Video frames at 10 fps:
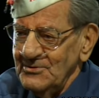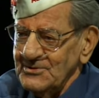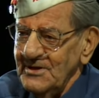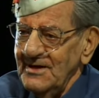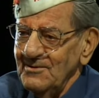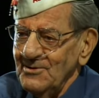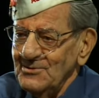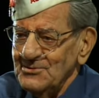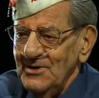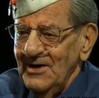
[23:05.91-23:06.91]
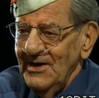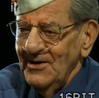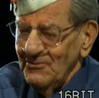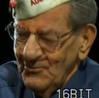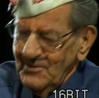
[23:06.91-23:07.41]
Well, I'm
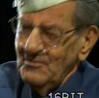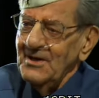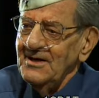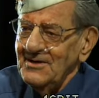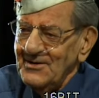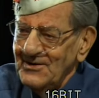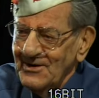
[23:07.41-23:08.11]
laying in there. Why,